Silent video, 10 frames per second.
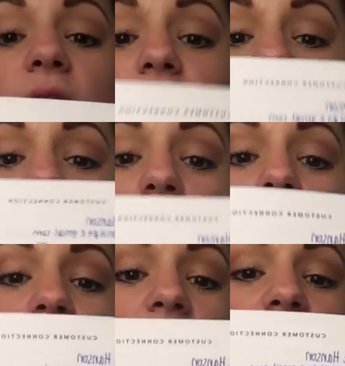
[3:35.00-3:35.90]
out because you
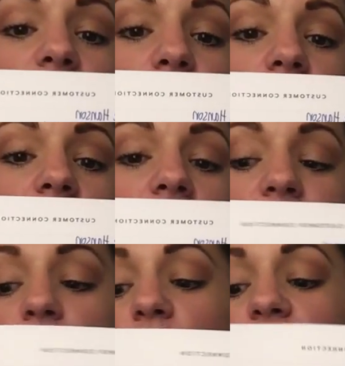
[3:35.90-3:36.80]
already have it printed
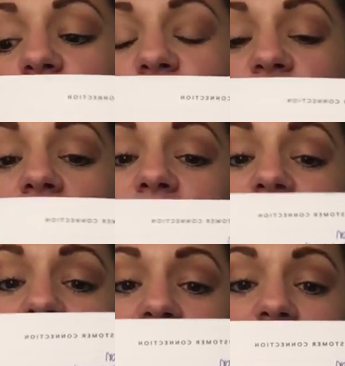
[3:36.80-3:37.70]
out from when you checked
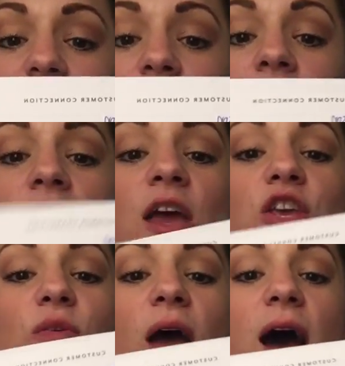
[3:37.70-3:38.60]
in.
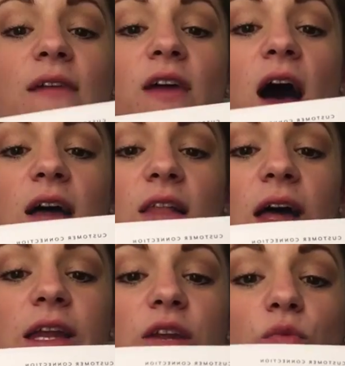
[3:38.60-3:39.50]
You have
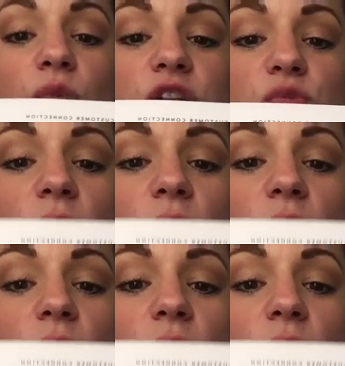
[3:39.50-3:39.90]
highlighted which